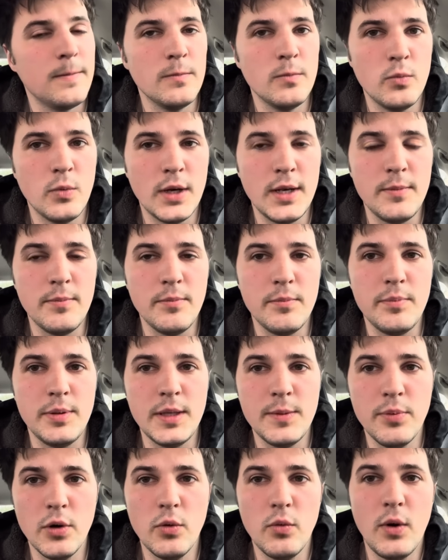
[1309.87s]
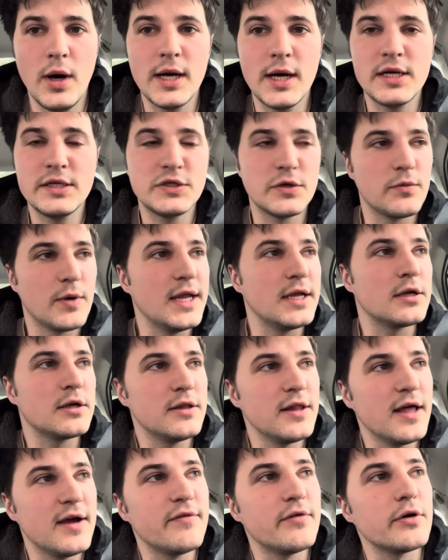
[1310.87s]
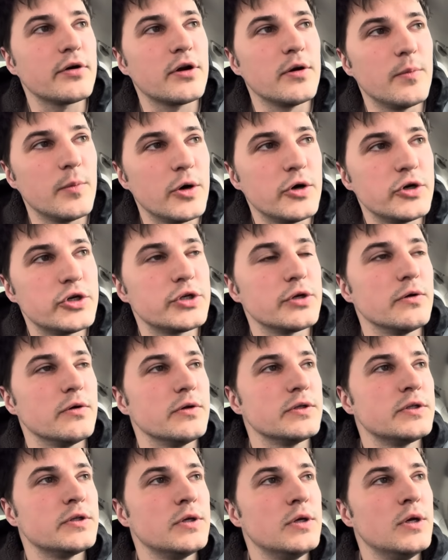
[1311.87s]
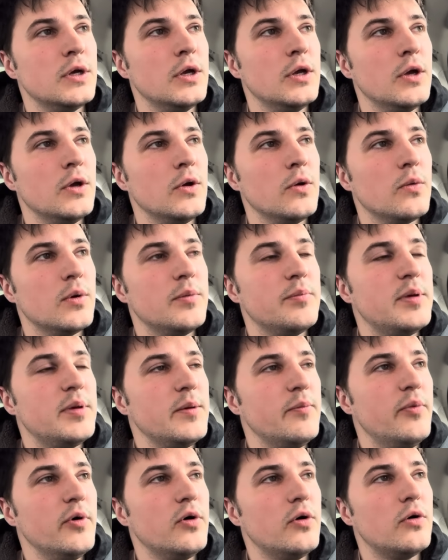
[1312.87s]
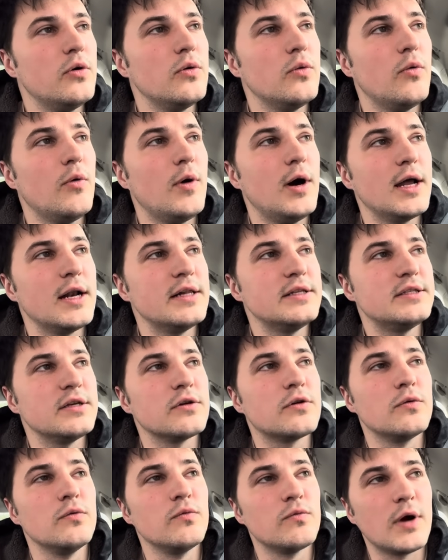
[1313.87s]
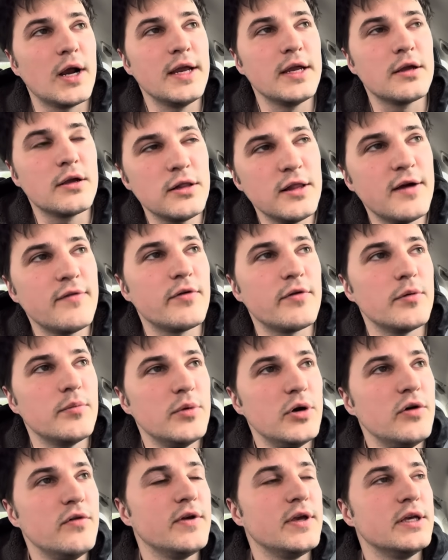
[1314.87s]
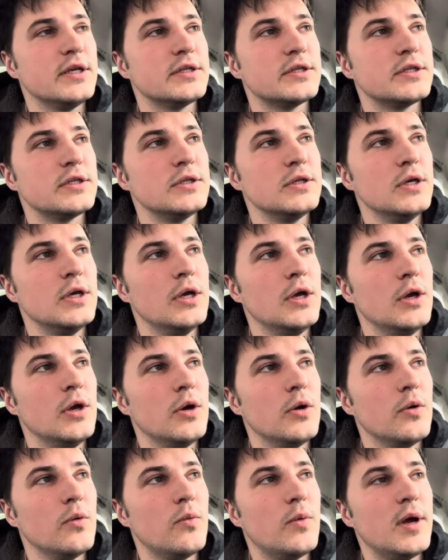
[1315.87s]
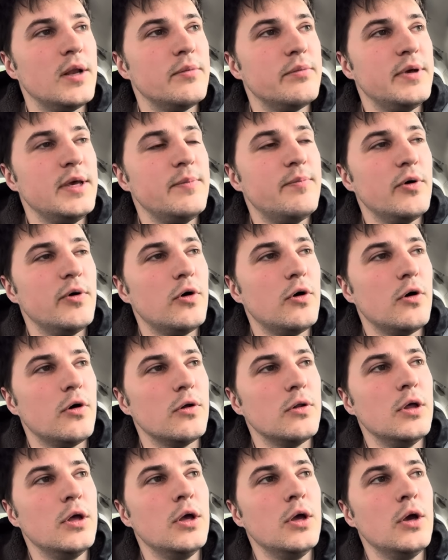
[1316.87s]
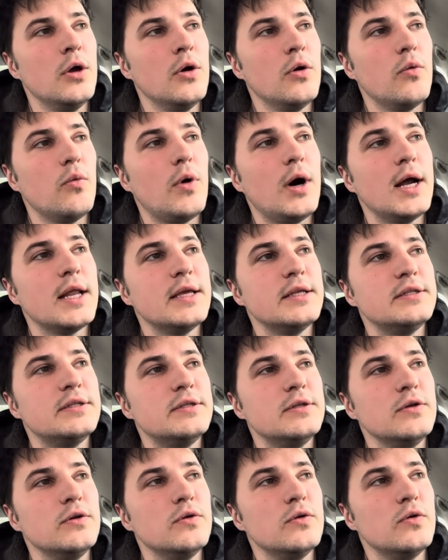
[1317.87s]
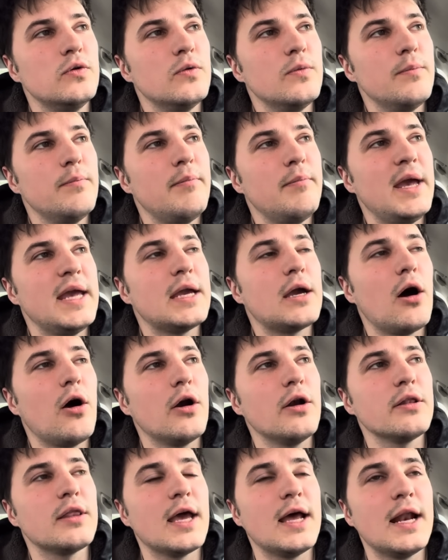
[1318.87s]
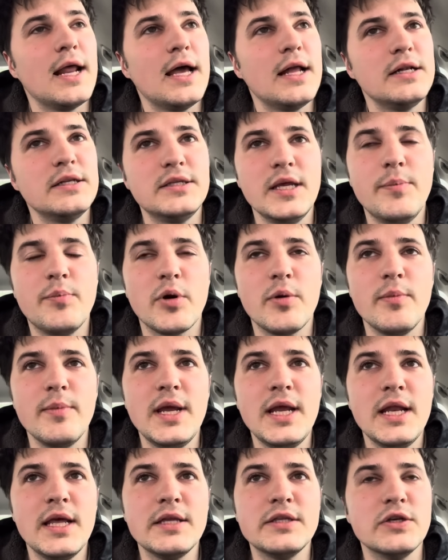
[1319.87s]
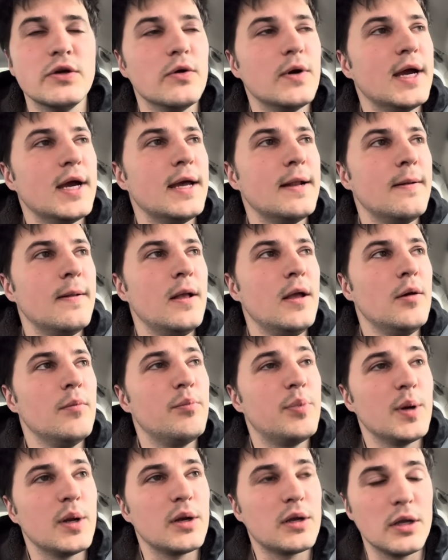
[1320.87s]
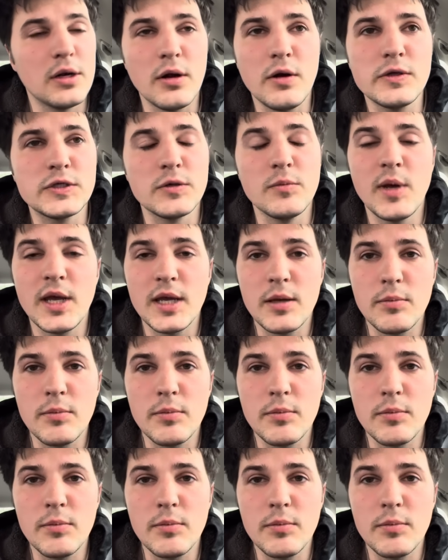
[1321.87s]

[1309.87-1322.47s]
when people wanted to write clever commercials, when people wanted to write clever movies, when people wanted to make art that had a deeper meaning to it, but could also make